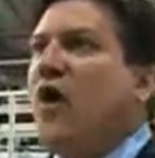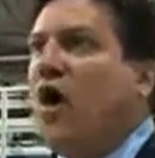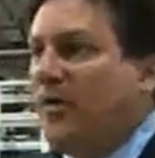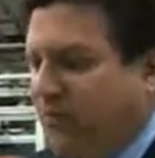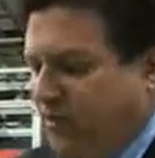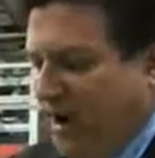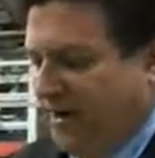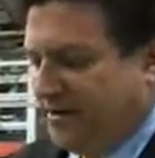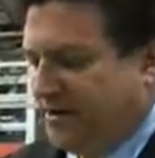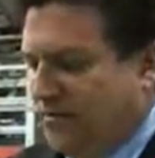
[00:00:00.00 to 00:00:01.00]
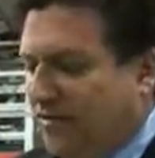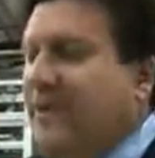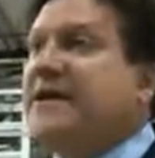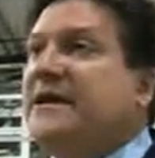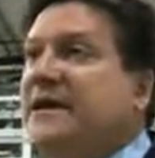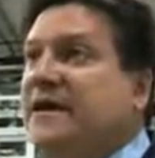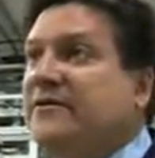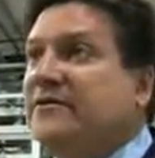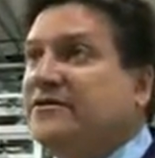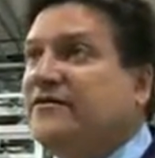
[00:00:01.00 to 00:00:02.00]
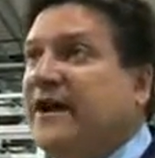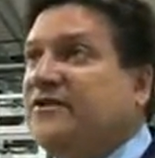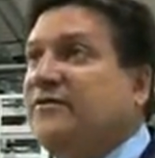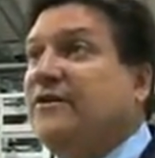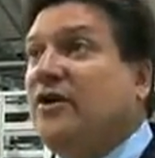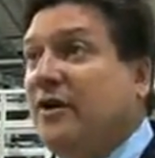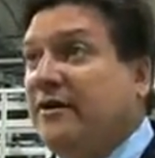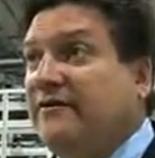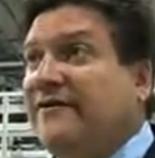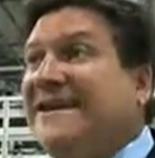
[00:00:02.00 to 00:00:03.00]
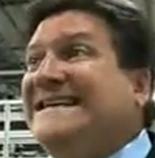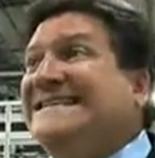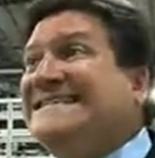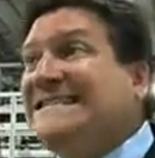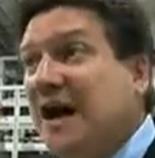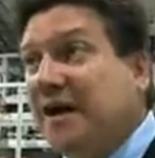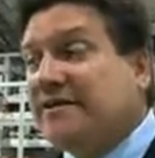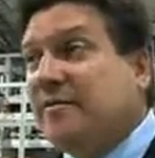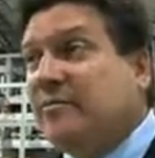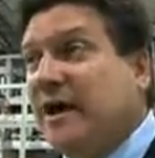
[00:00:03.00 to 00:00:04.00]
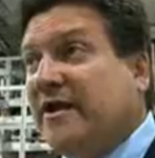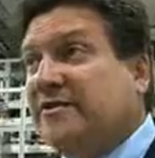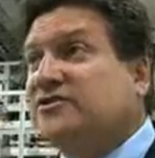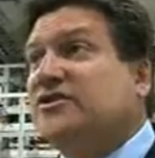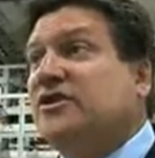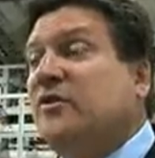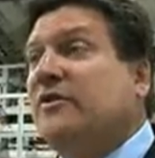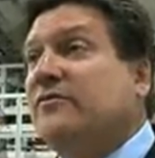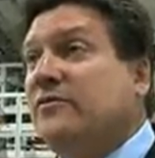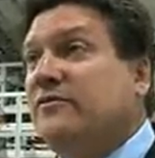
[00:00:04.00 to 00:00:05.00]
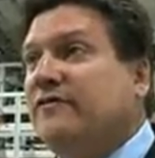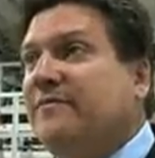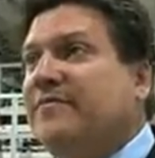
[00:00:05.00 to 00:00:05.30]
Our product that we're making here in this factory in Cardiff is not a product that's going to go on the roof.